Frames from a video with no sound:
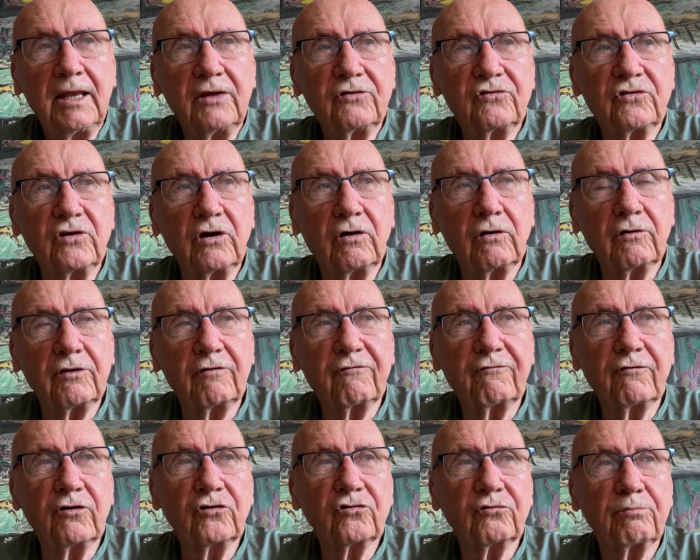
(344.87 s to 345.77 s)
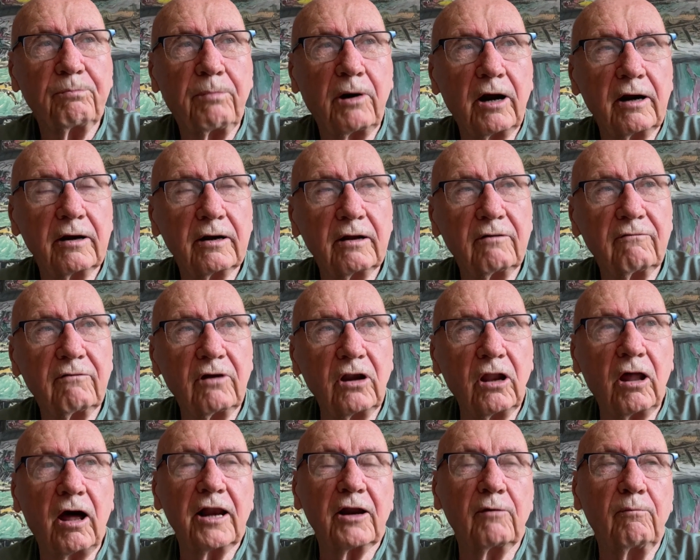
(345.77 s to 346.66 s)
So the first part of a
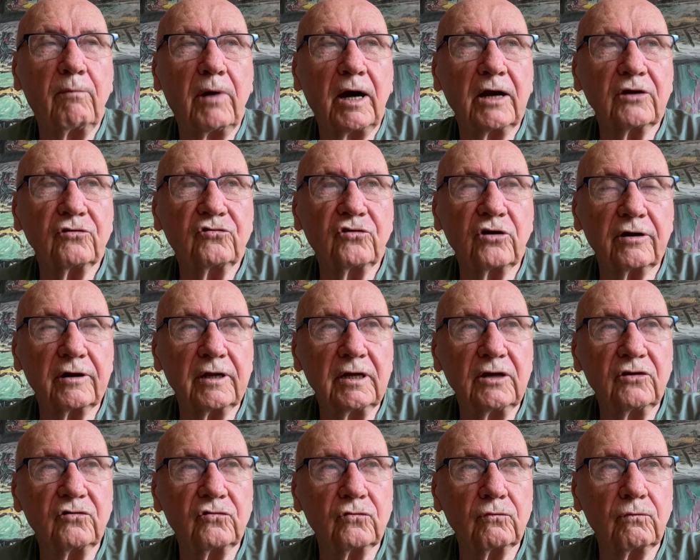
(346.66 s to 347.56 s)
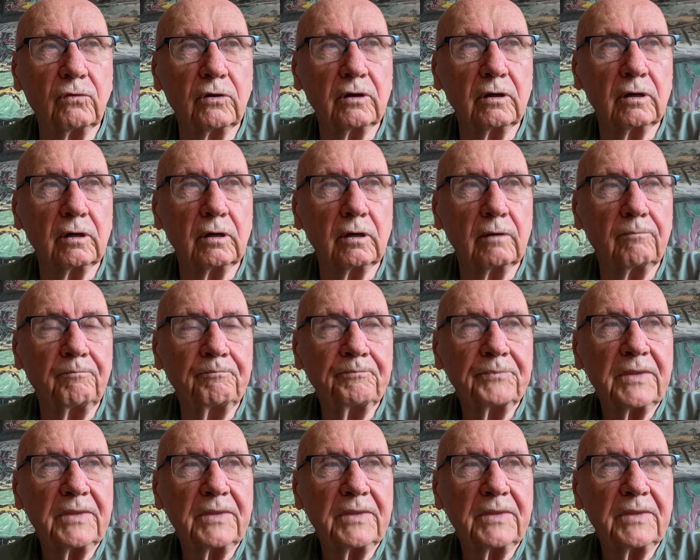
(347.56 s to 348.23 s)
lot of my journeys were